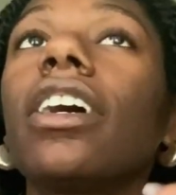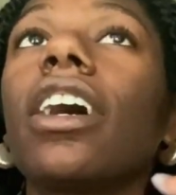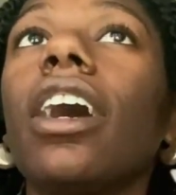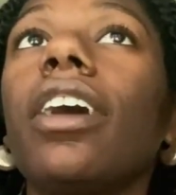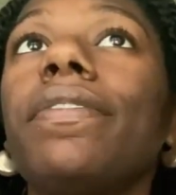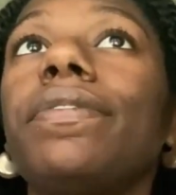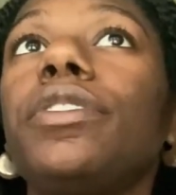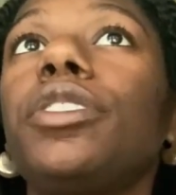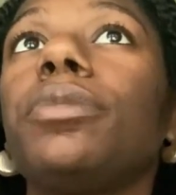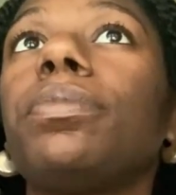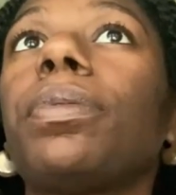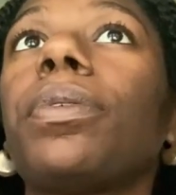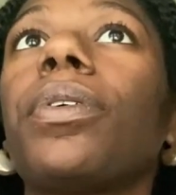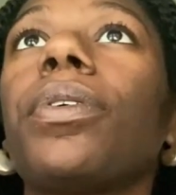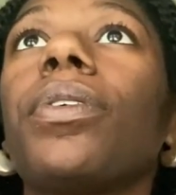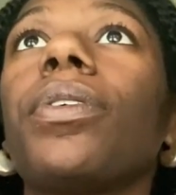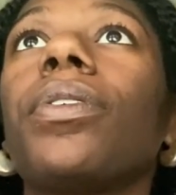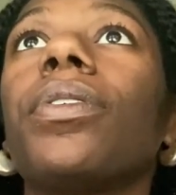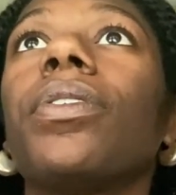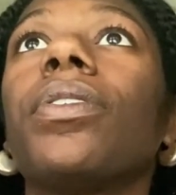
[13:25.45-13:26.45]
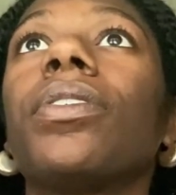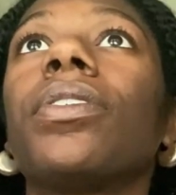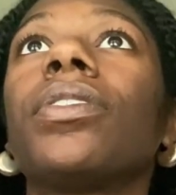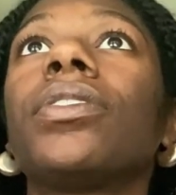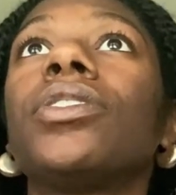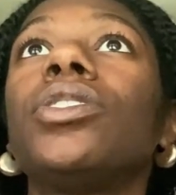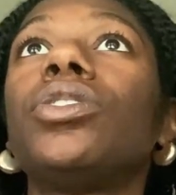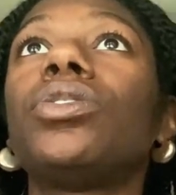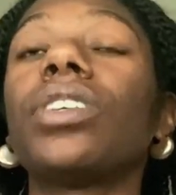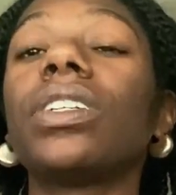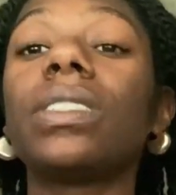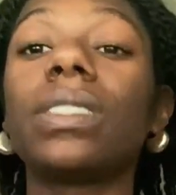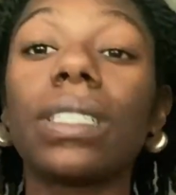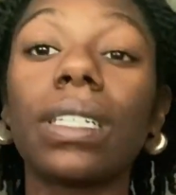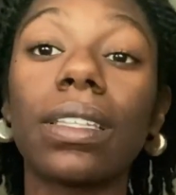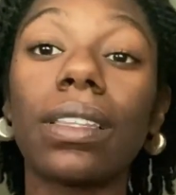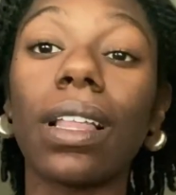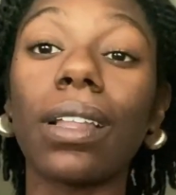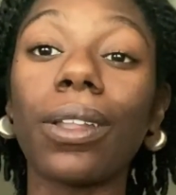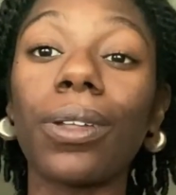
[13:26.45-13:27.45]
comfortable trusting
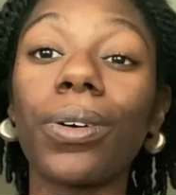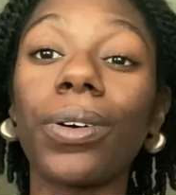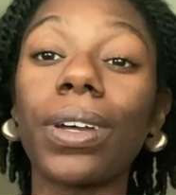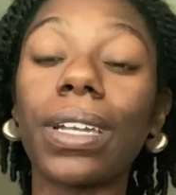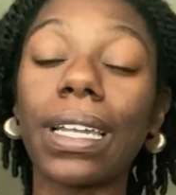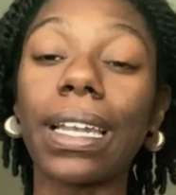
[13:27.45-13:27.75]
in the Lord.